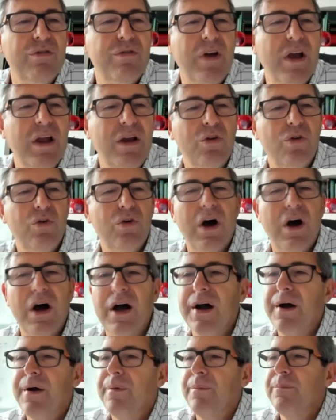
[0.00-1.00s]
value,
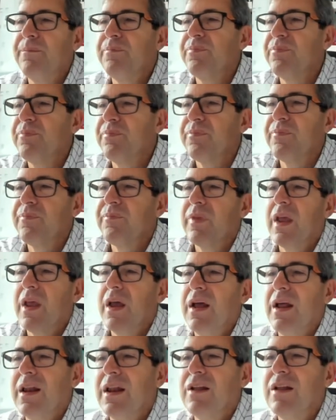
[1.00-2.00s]
um,
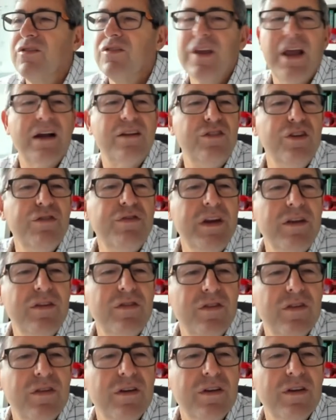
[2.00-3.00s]
let's say,
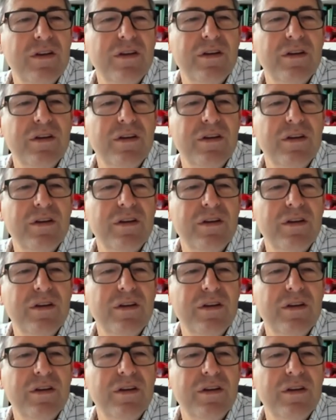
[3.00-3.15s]
activities